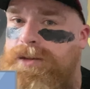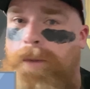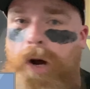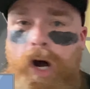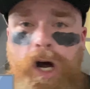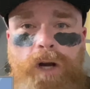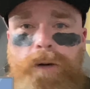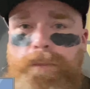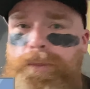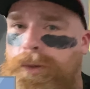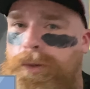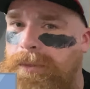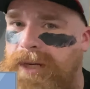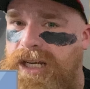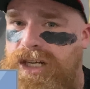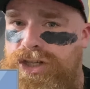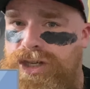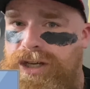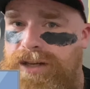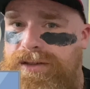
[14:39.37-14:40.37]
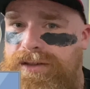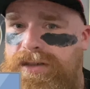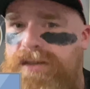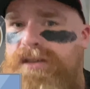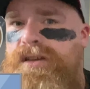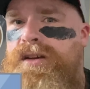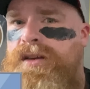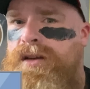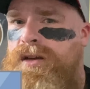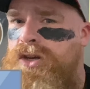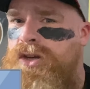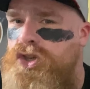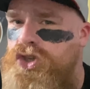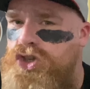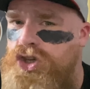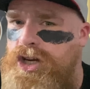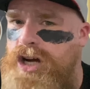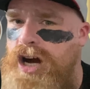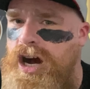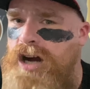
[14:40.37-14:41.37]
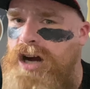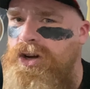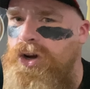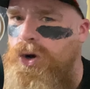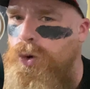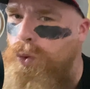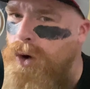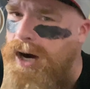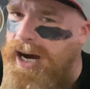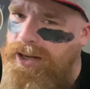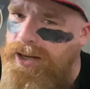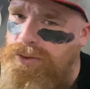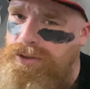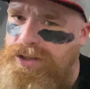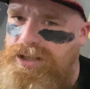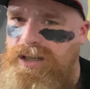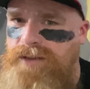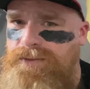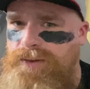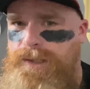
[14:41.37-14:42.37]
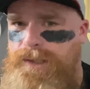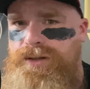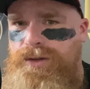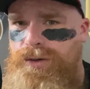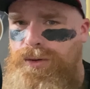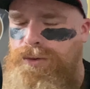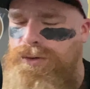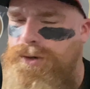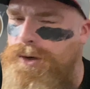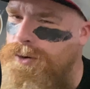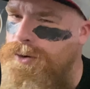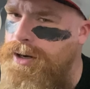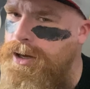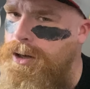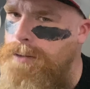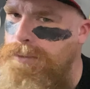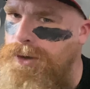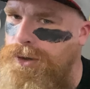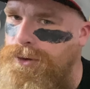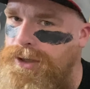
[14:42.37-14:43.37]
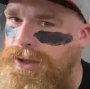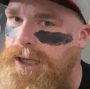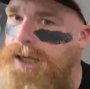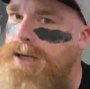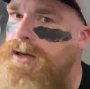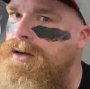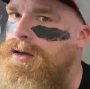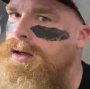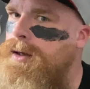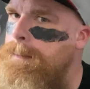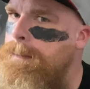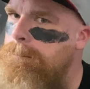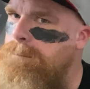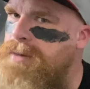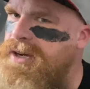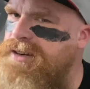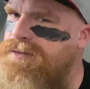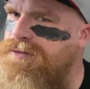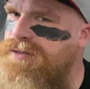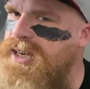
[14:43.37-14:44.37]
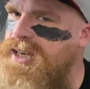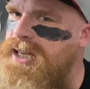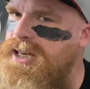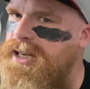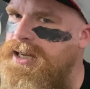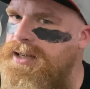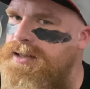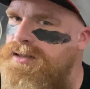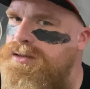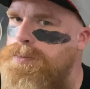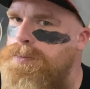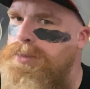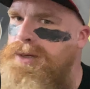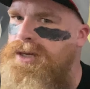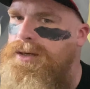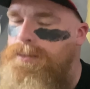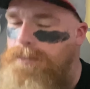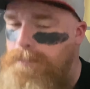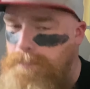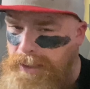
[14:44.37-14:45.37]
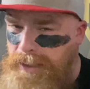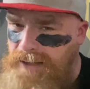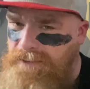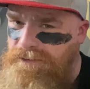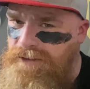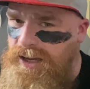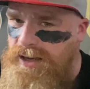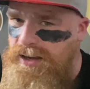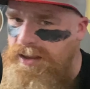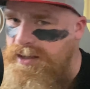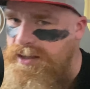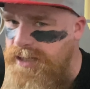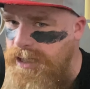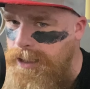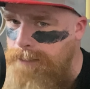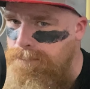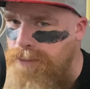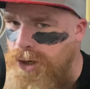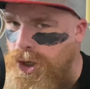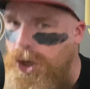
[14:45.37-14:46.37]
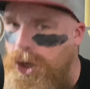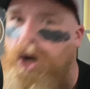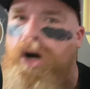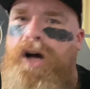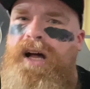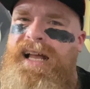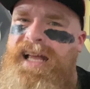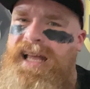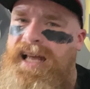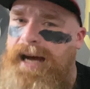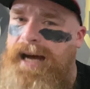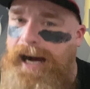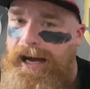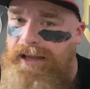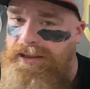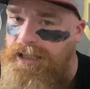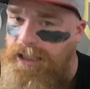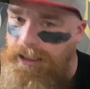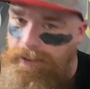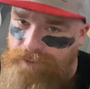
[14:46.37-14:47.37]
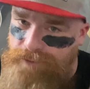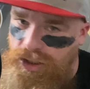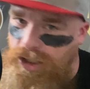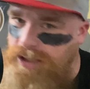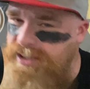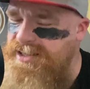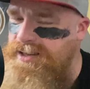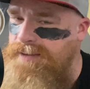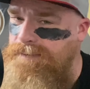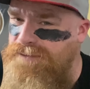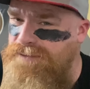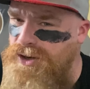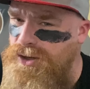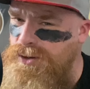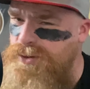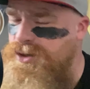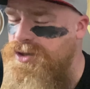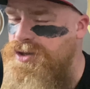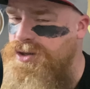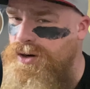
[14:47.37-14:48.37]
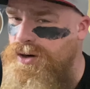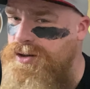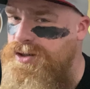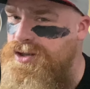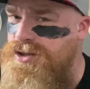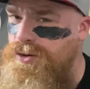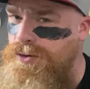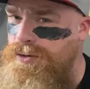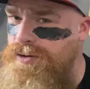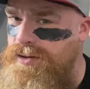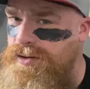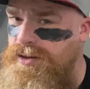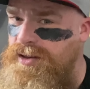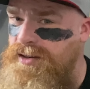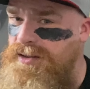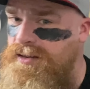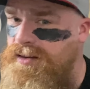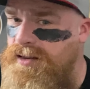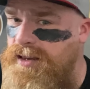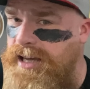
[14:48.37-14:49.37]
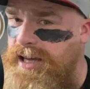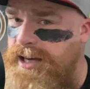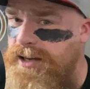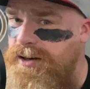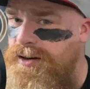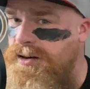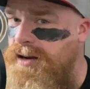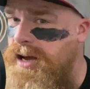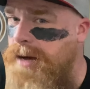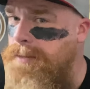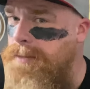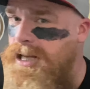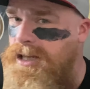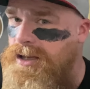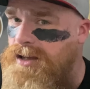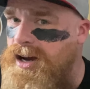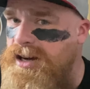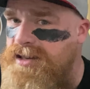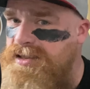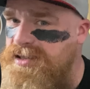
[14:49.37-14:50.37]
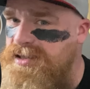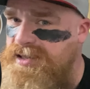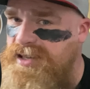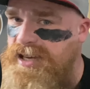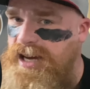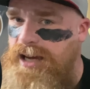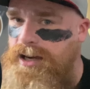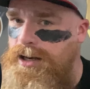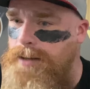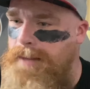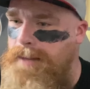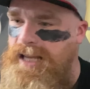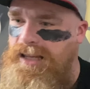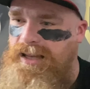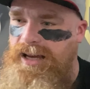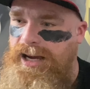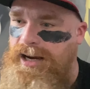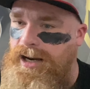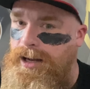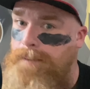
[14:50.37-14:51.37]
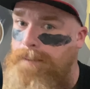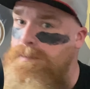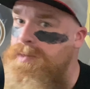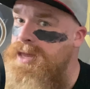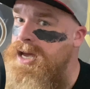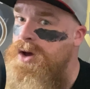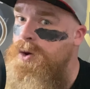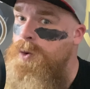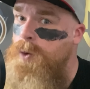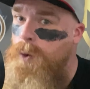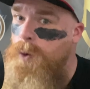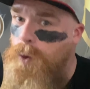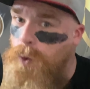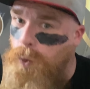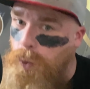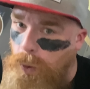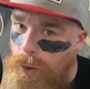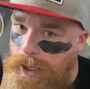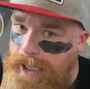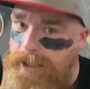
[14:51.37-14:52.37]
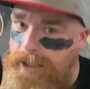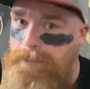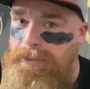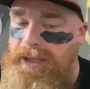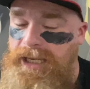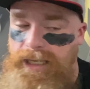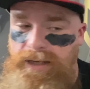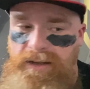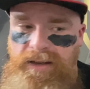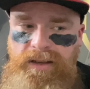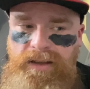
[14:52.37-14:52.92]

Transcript: honorable mentions. Chicago wide receiver 2, Darnell Mooney. Big fan of his pick. Big fan of the deep ball. I think if Justin Fields starts sooner than later, I'm going to lock this guy into my lineup quite a bit.